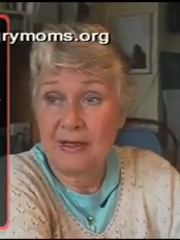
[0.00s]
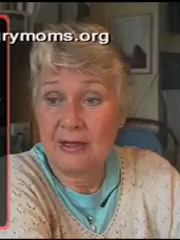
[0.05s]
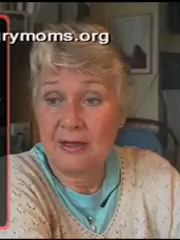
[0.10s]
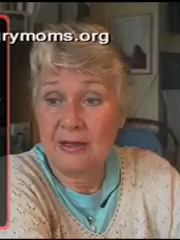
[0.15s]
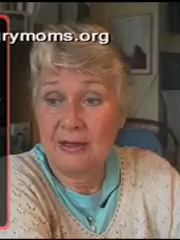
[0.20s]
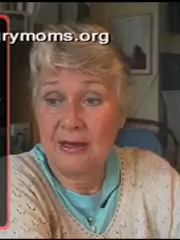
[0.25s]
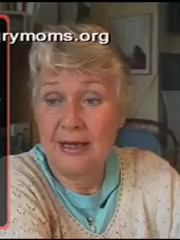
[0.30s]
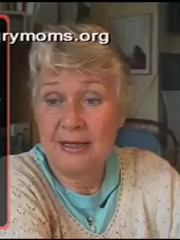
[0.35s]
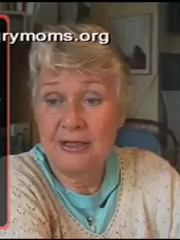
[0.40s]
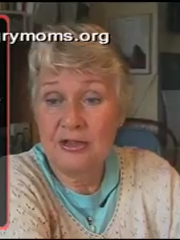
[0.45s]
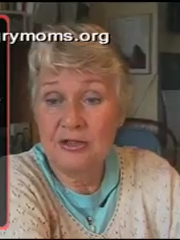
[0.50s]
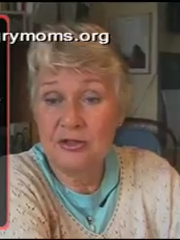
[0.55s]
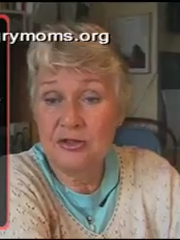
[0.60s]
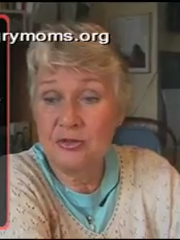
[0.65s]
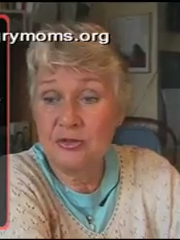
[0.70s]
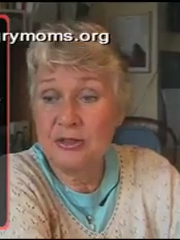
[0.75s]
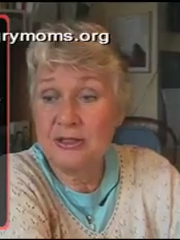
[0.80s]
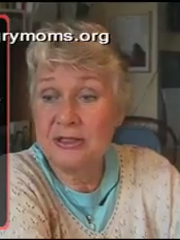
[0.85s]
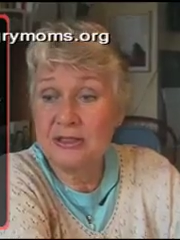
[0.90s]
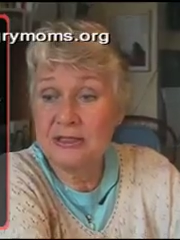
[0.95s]
natural
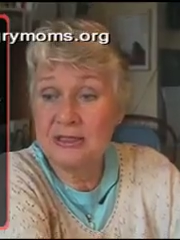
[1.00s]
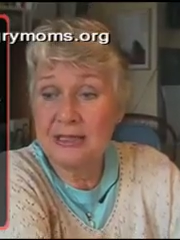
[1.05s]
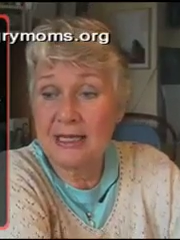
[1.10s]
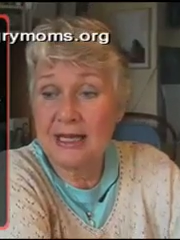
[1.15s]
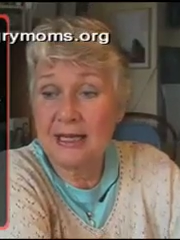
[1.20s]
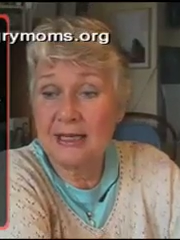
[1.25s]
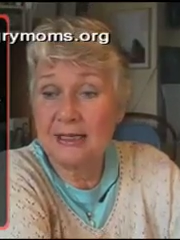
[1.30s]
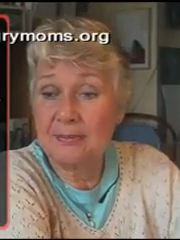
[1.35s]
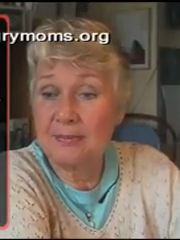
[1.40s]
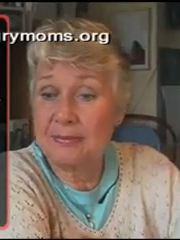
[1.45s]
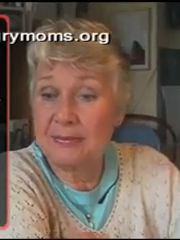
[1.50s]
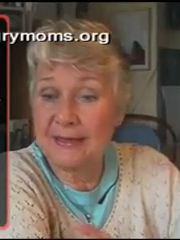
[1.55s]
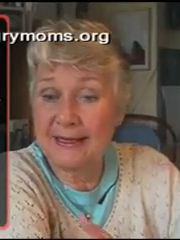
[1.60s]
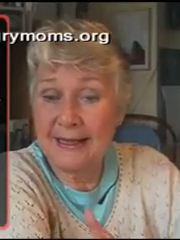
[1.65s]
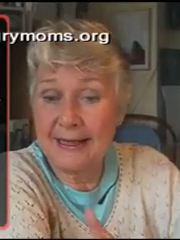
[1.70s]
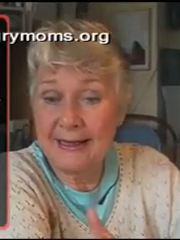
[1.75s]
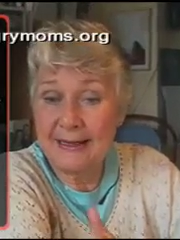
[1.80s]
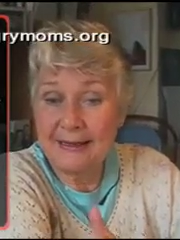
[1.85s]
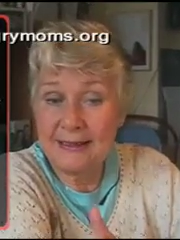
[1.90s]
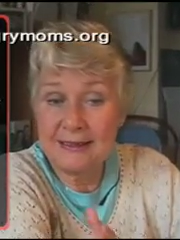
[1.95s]
sweeteners like
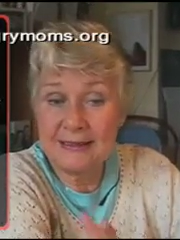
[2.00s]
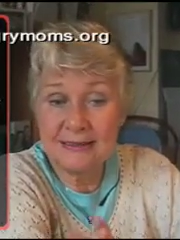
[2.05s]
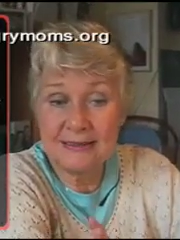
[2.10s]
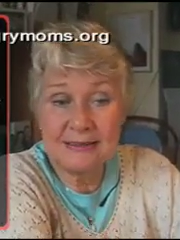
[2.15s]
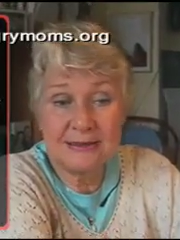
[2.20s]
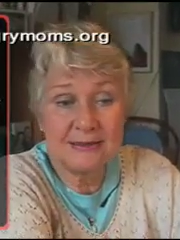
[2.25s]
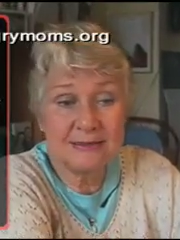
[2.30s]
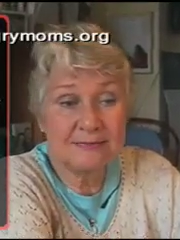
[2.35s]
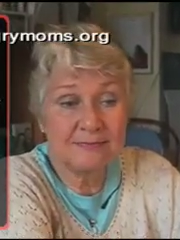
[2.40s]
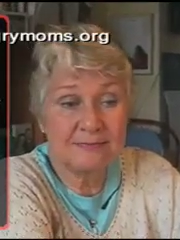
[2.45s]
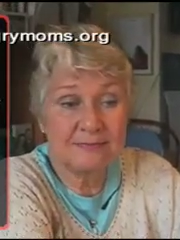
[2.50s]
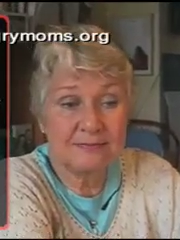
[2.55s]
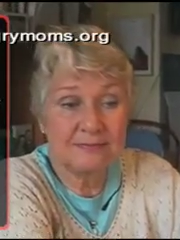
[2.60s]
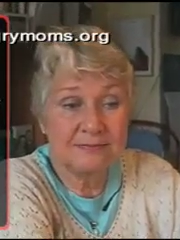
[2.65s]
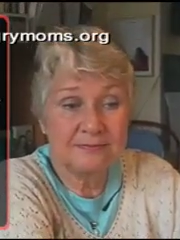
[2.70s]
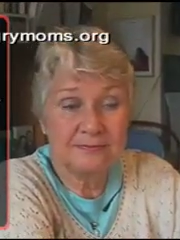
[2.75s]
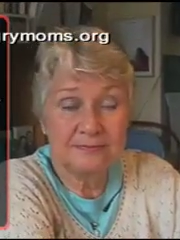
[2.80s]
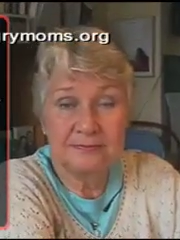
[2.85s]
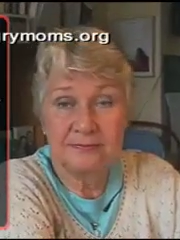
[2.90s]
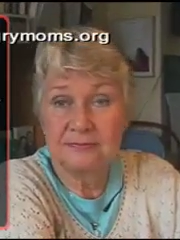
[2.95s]
bananas,
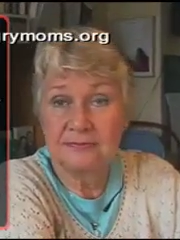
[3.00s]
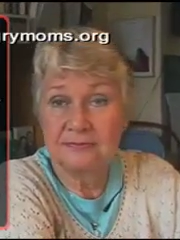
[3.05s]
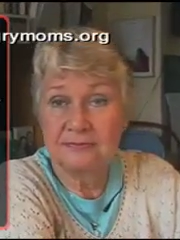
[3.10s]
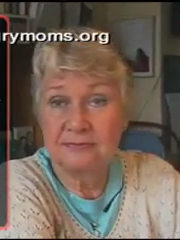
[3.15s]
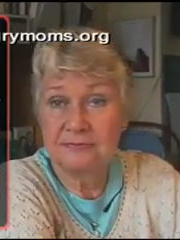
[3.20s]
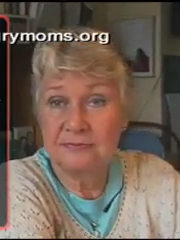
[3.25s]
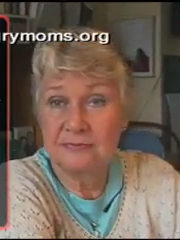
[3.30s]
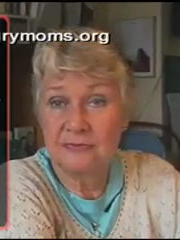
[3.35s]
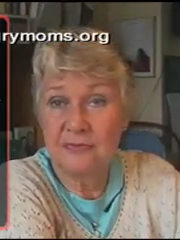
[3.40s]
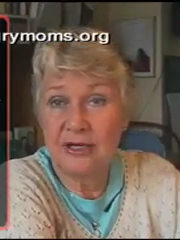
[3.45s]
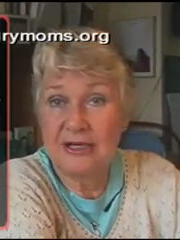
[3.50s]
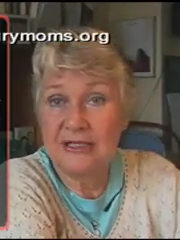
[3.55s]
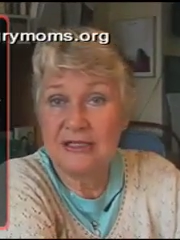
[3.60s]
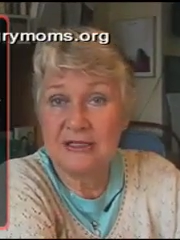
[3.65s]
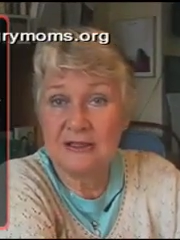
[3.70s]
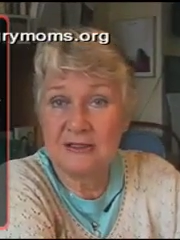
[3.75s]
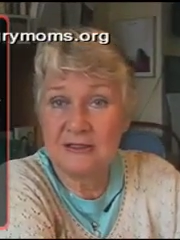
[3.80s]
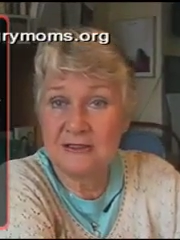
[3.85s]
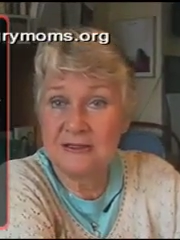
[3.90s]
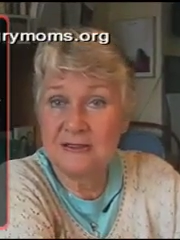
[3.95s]

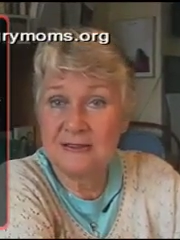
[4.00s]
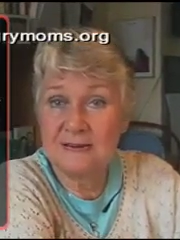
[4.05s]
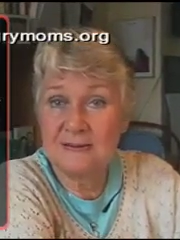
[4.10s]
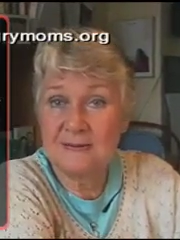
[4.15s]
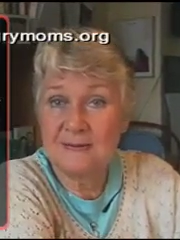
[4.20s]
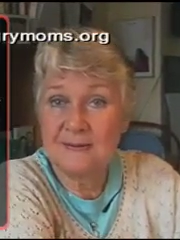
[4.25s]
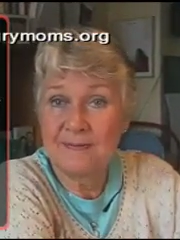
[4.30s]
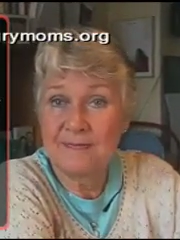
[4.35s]
raisins,